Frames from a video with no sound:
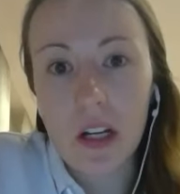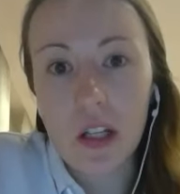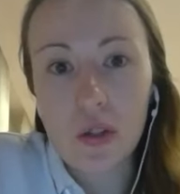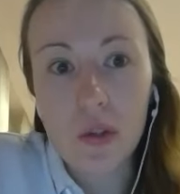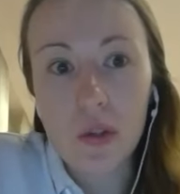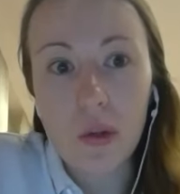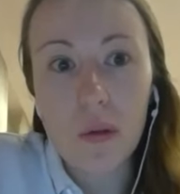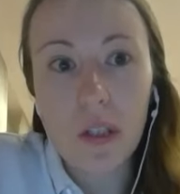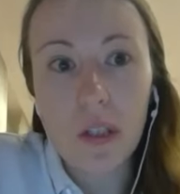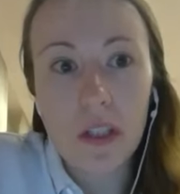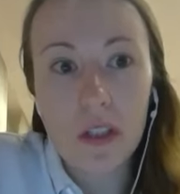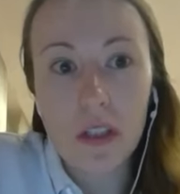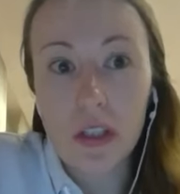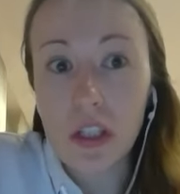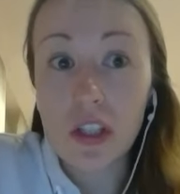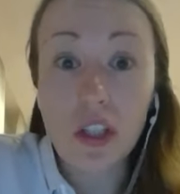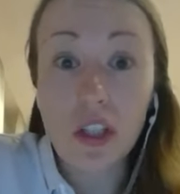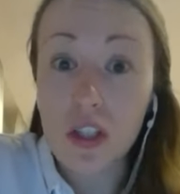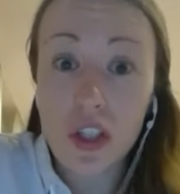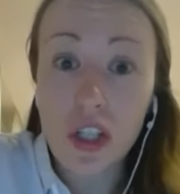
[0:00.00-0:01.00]
So
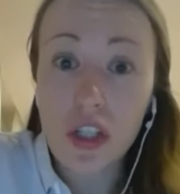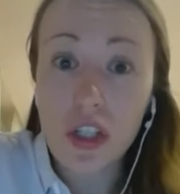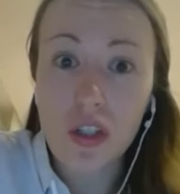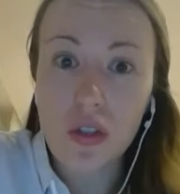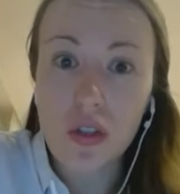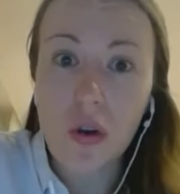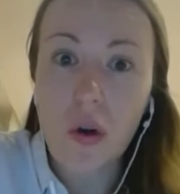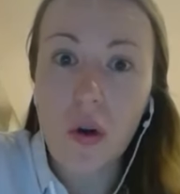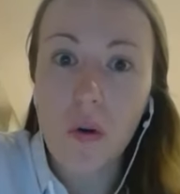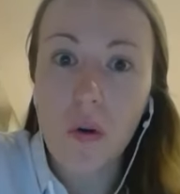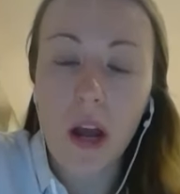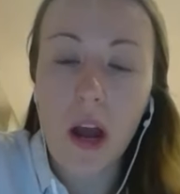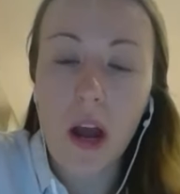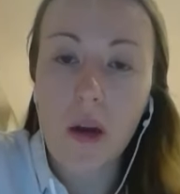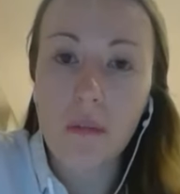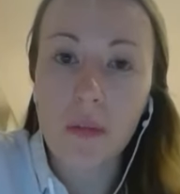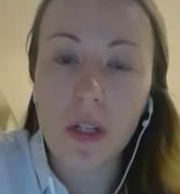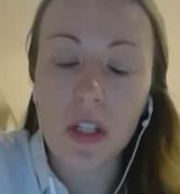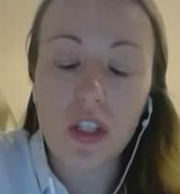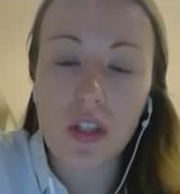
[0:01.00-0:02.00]
it is just show
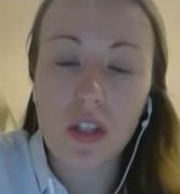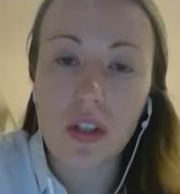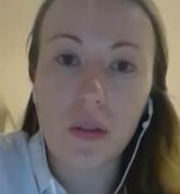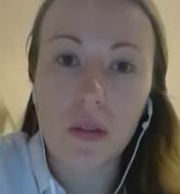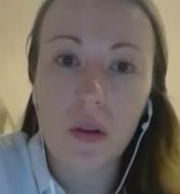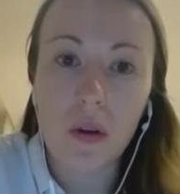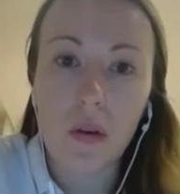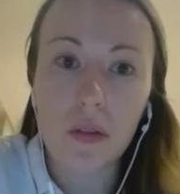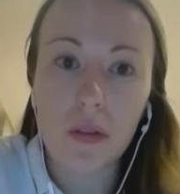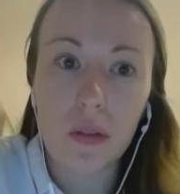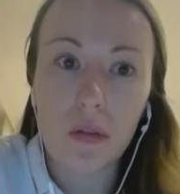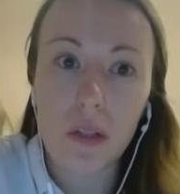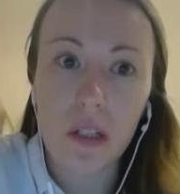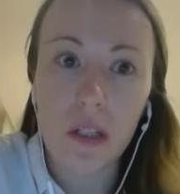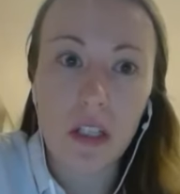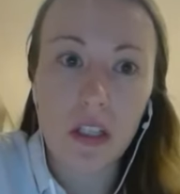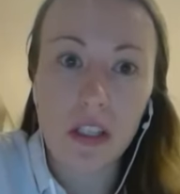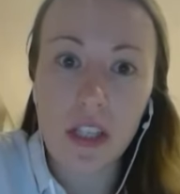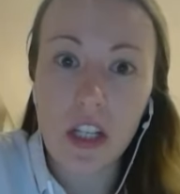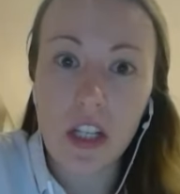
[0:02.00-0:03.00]
how much, you know, the
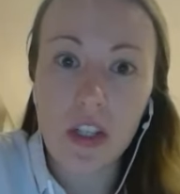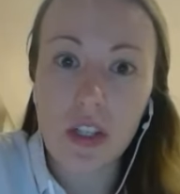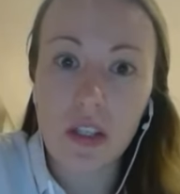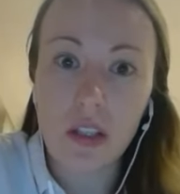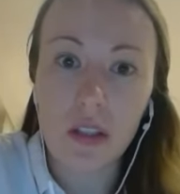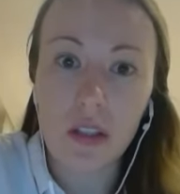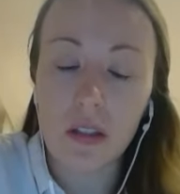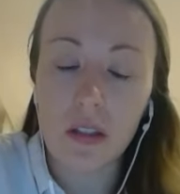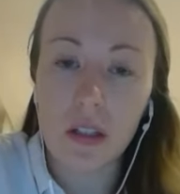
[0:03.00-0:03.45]
organization